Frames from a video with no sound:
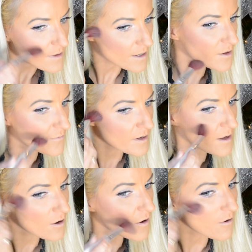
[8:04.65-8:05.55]
And you want to
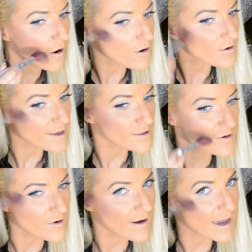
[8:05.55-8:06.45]
go all the way to
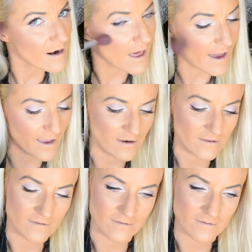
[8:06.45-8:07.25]
your hairline.